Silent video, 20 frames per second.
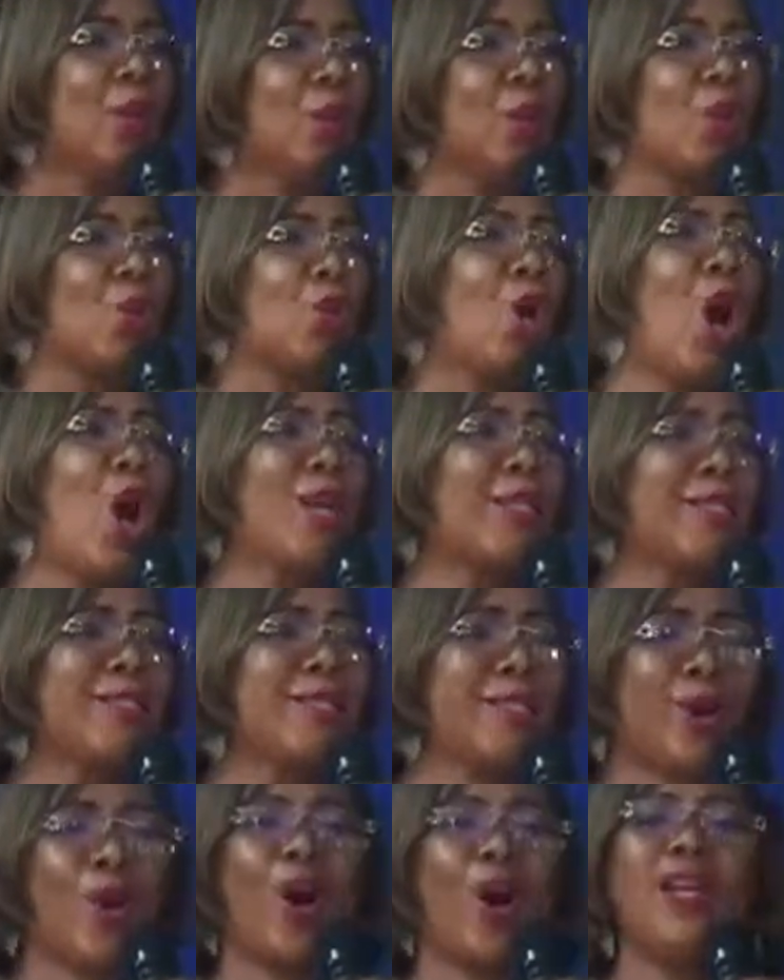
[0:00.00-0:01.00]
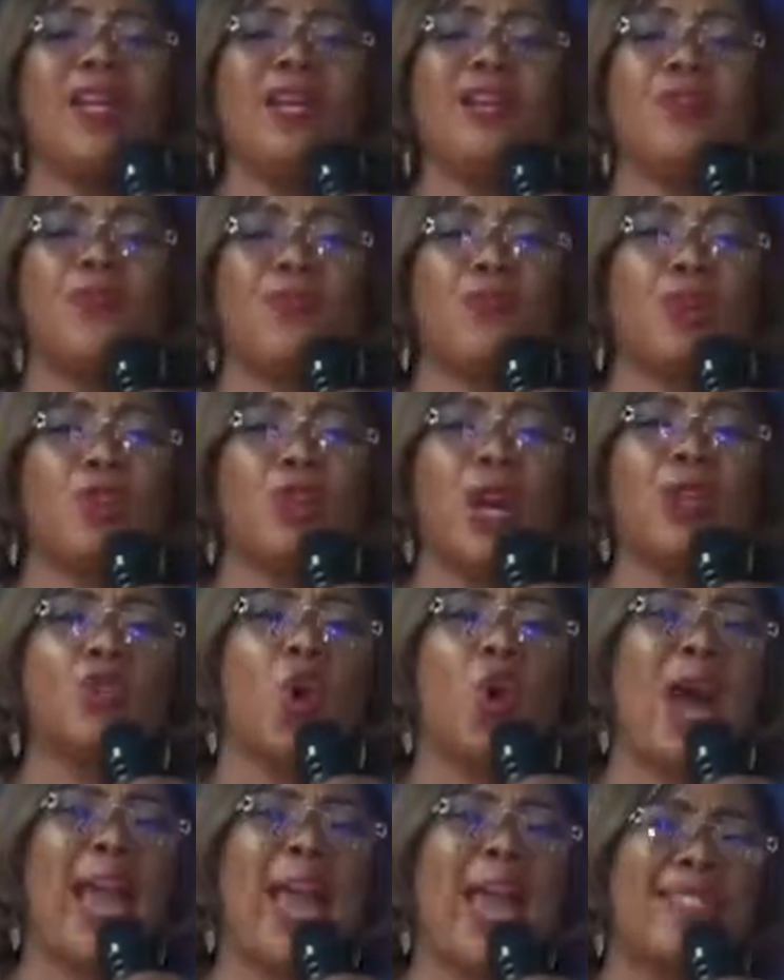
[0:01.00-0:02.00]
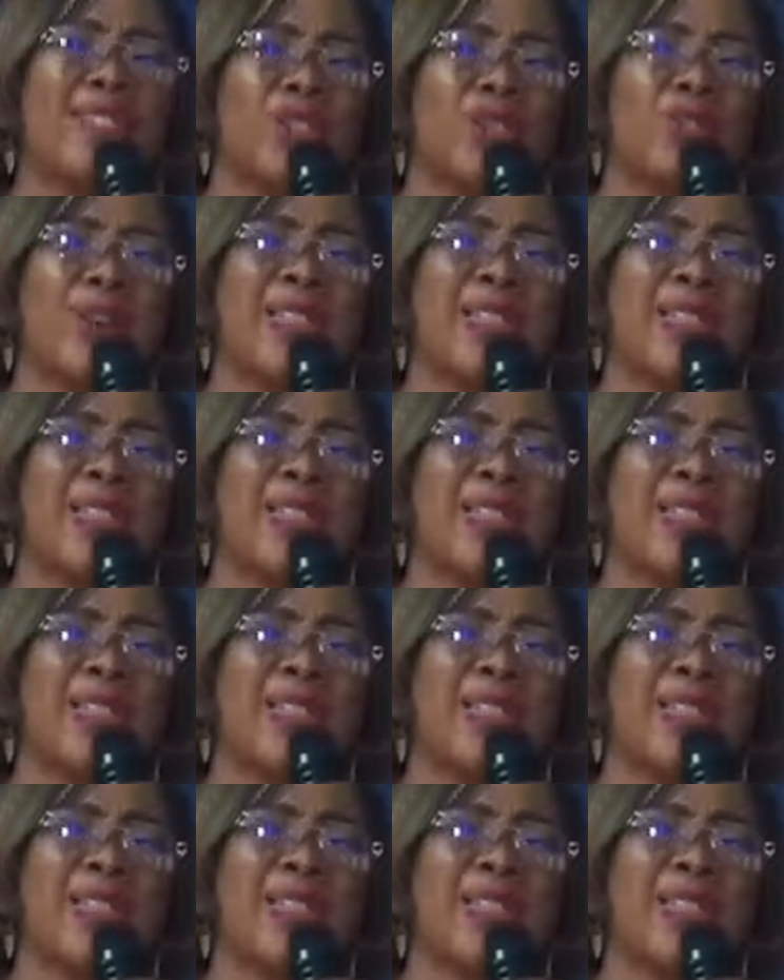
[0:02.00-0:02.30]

God is calling for your extra